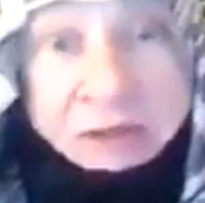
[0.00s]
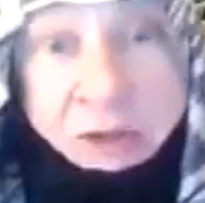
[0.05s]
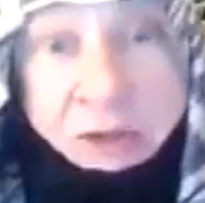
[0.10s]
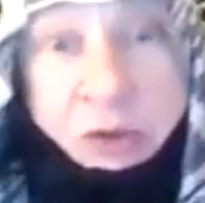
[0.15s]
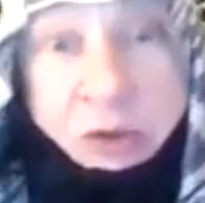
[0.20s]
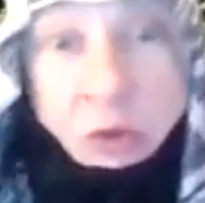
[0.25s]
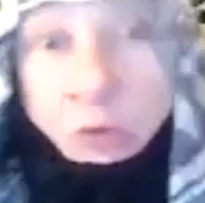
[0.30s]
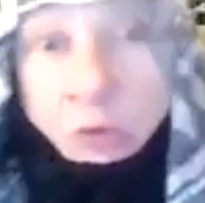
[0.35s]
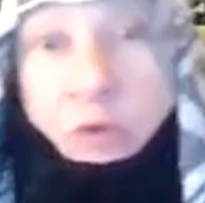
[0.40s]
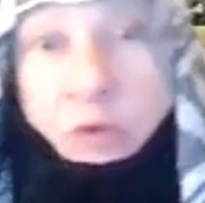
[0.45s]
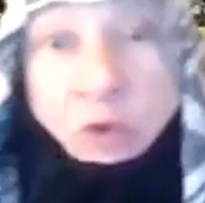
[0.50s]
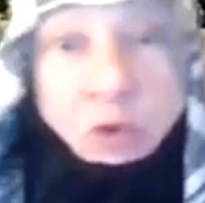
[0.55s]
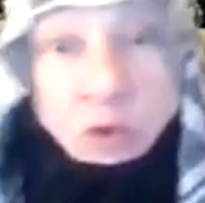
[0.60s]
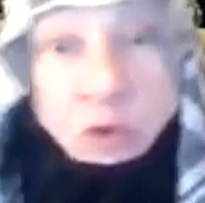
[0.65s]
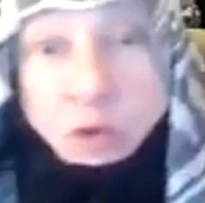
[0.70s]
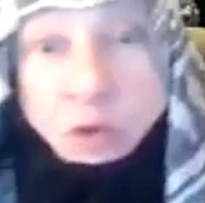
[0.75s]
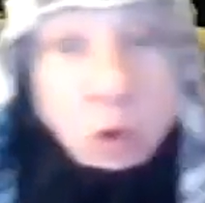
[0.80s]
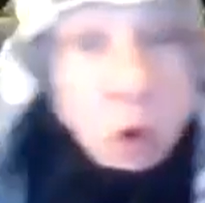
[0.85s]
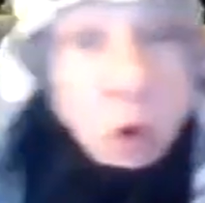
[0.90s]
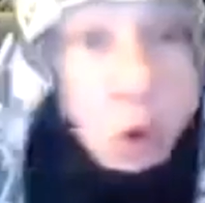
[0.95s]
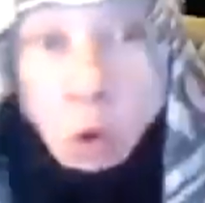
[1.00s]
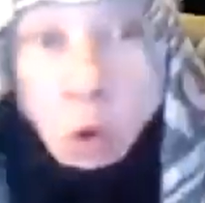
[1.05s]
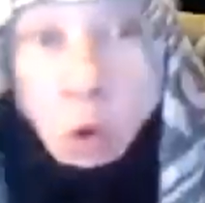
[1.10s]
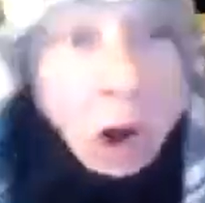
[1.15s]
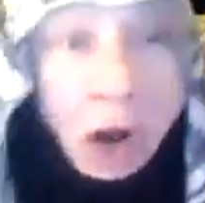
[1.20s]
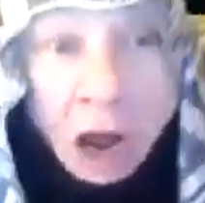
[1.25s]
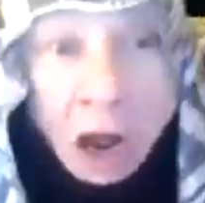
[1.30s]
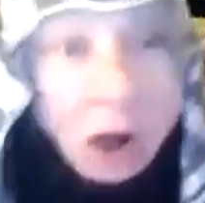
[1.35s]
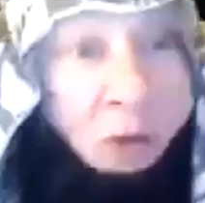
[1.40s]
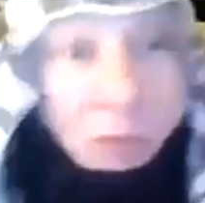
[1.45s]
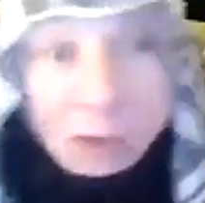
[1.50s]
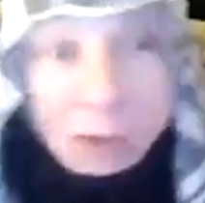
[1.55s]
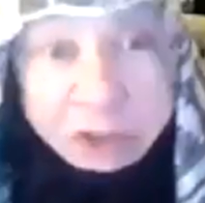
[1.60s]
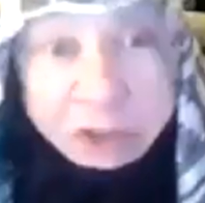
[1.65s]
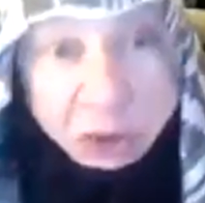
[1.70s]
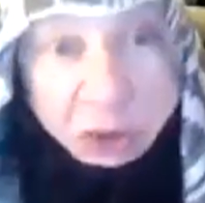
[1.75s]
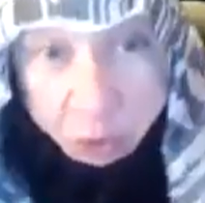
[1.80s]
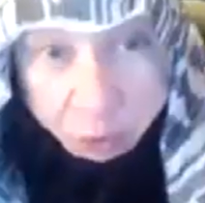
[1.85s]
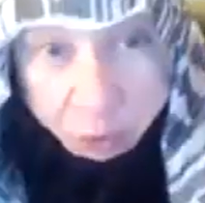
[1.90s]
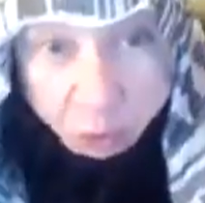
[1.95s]
don't know how
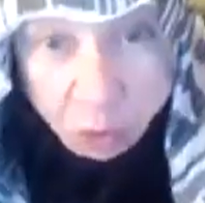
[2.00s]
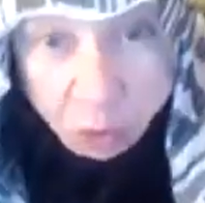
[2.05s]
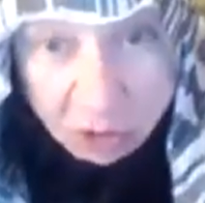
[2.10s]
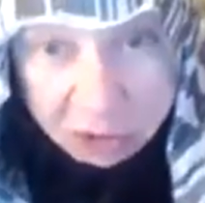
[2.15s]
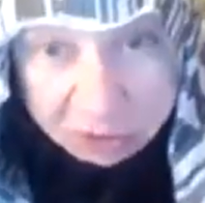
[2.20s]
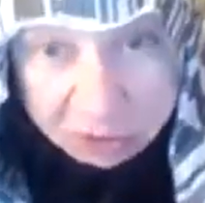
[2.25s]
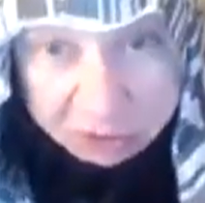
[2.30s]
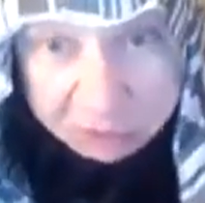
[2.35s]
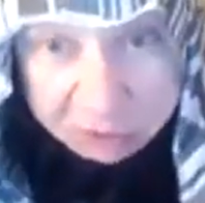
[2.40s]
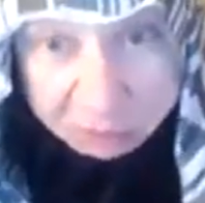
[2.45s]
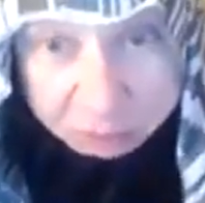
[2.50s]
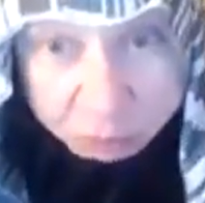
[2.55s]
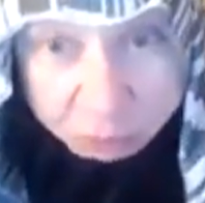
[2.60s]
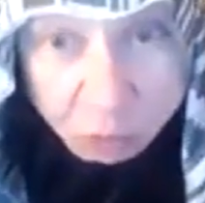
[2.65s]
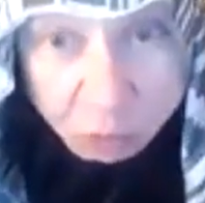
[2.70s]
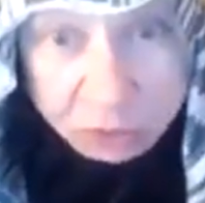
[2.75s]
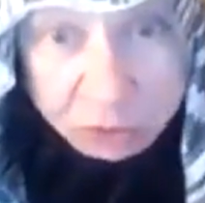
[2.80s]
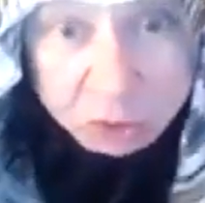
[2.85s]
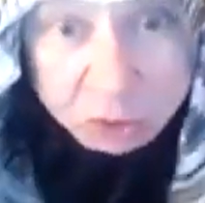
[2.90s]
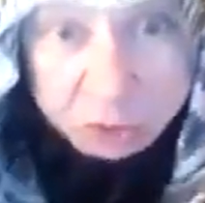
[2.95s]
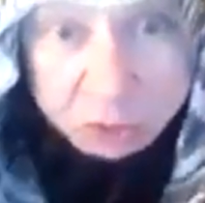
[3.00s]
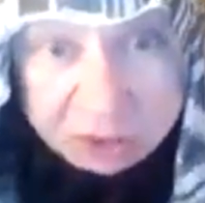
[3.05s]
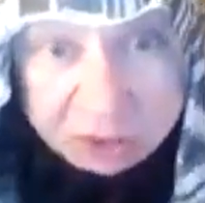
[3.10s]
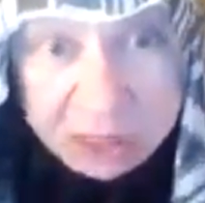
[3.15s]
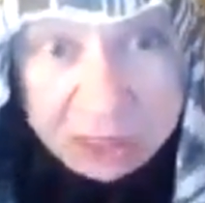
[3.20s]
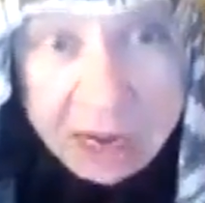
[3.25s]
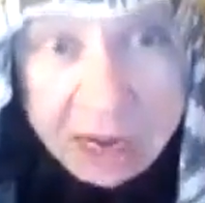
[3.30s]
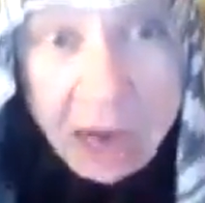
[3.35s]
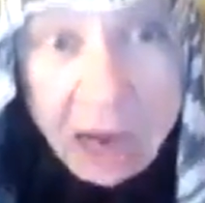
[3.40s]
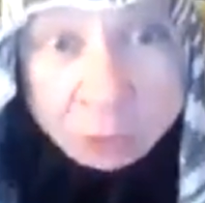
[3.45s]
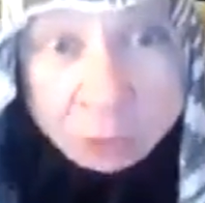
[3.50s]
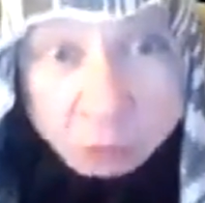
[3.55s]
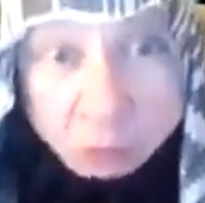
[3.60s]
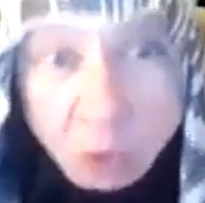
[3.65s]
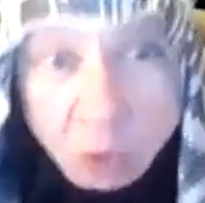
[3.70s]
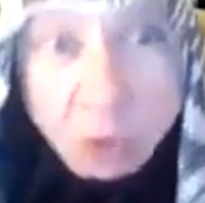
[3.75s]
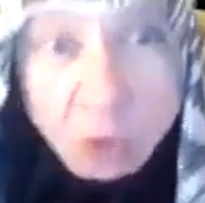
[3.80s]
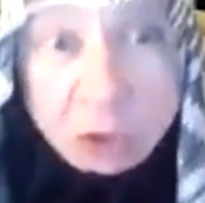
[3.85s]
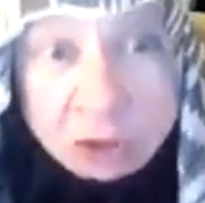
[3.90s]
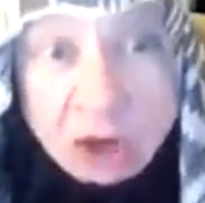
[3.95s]
much to ask for. You see, I
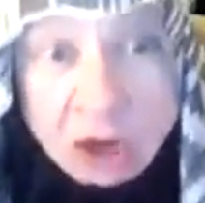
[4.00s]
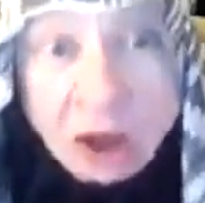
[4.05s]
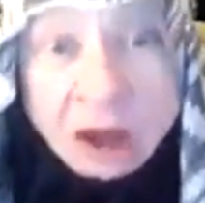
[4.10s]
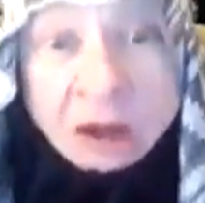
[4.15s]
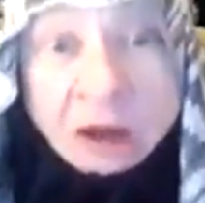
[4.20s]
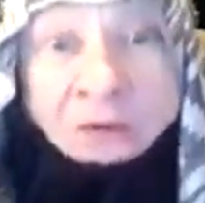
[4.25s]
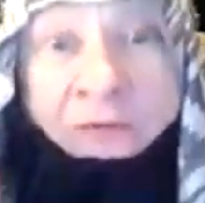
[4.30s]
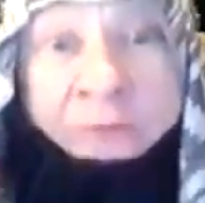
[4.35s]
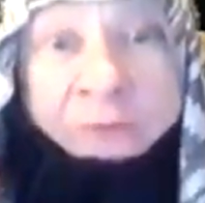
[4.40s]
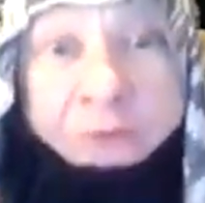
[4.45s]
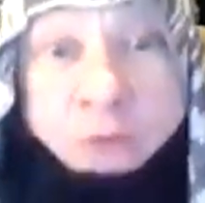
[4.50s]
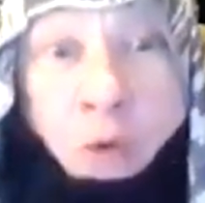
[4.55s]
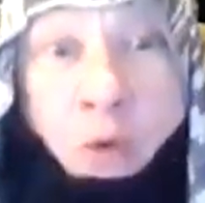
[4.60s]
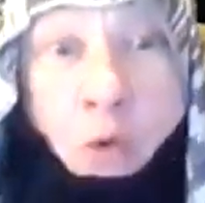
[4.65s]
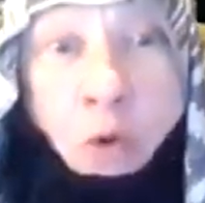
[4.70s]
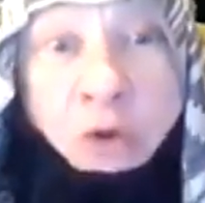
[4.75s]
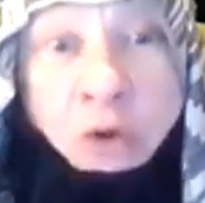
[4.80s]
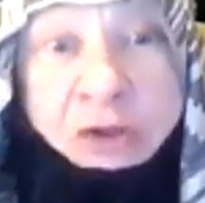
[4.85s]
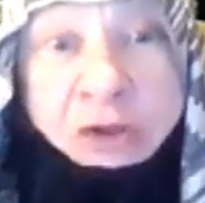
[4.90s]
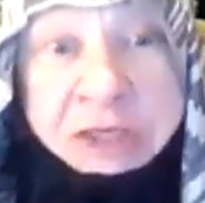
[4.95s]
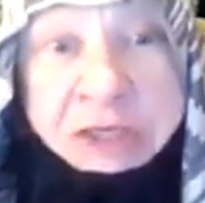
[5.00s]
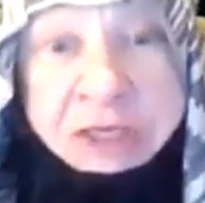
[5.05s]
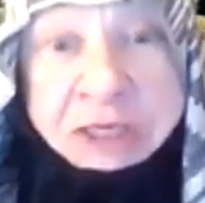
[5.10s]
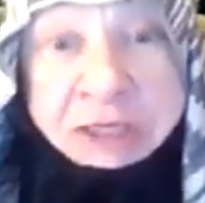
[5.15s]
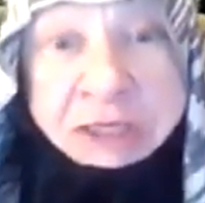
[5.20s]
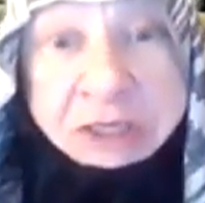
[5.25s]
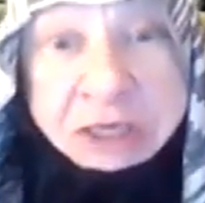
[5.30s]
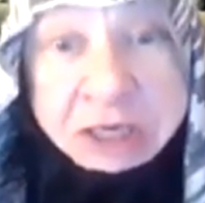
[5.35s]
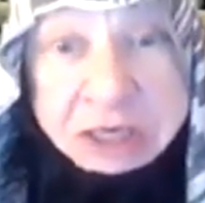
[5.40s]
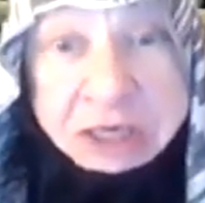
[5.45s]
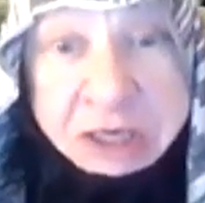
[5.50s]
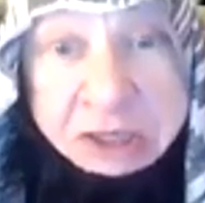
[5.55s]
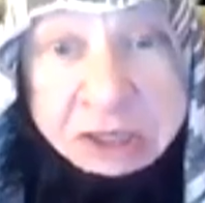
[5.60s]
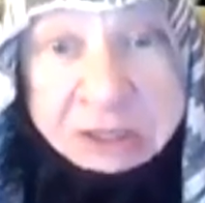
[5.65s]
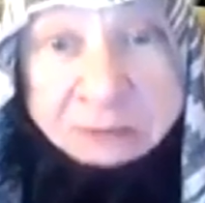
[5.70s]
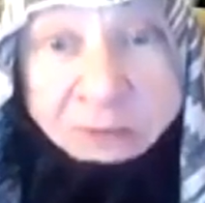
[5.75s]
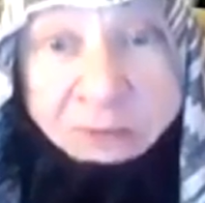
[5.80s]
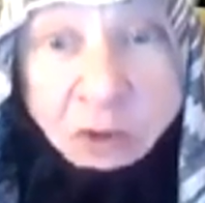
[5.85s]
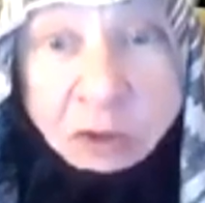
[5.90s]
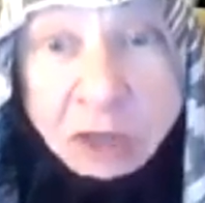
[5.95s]
worked 14
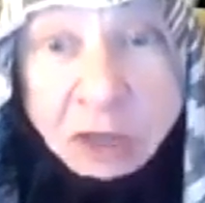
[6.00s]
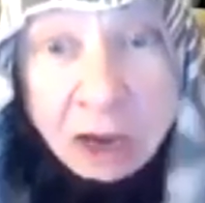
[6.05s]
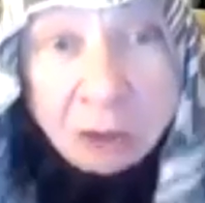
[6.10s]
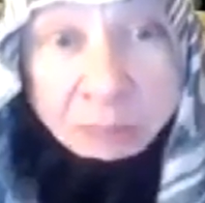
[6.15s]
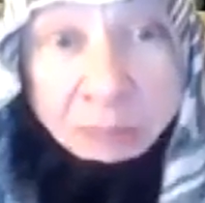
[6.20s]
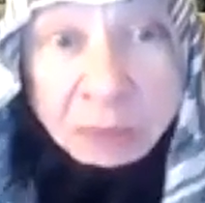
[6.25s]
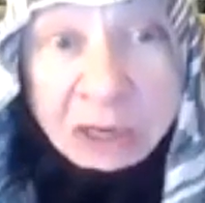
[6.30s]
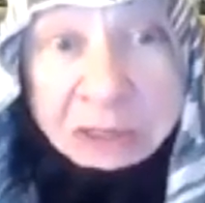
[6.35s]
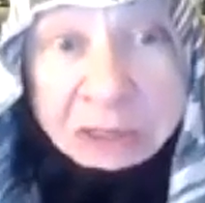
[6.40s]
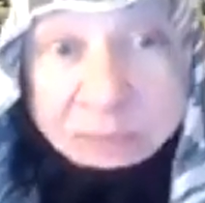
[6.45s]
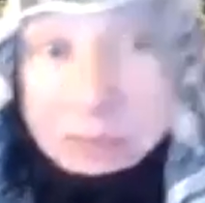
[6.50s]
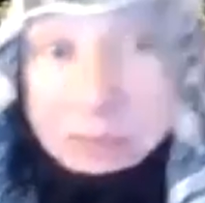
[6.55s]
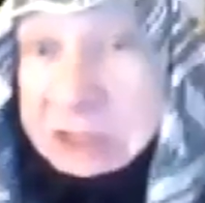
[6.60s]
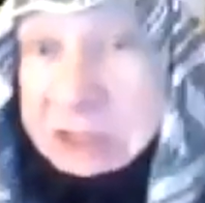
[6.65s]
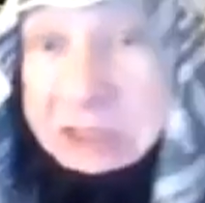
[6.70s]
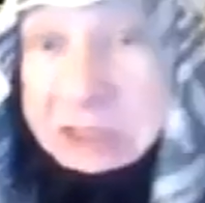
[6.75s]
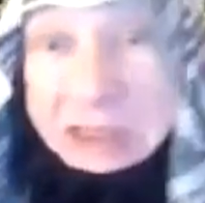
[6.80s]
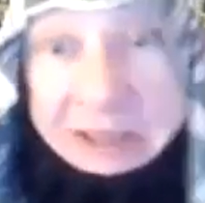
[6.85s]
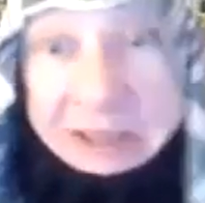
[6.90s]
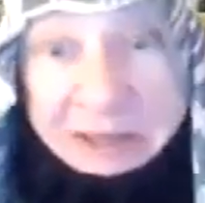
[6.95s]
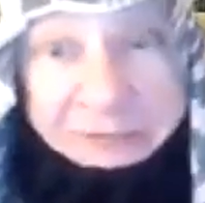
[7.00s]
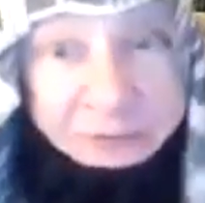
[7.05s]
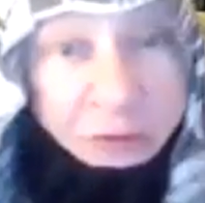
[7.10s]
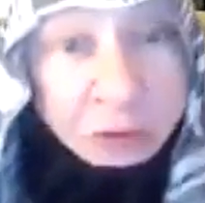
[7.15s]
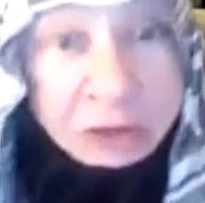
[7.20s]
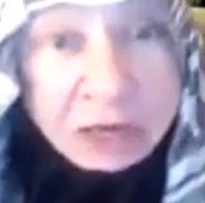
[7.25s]
years for Laban, basically for